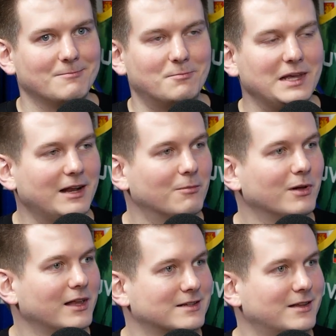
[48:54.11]

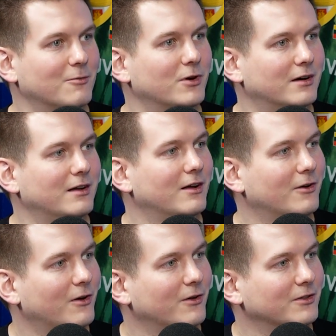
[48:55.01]
beatable as they were
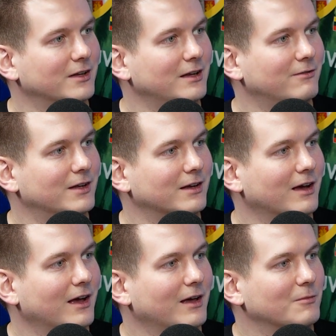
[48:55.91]
on the evening,
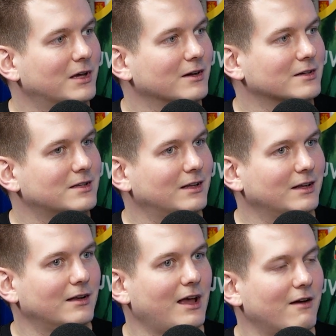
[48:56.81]
because they
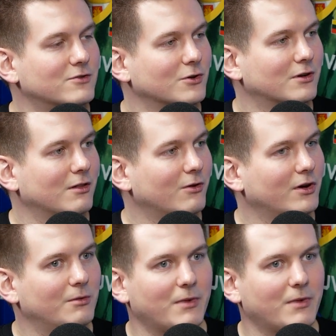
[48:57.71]
didn't have Jordan Lloyd.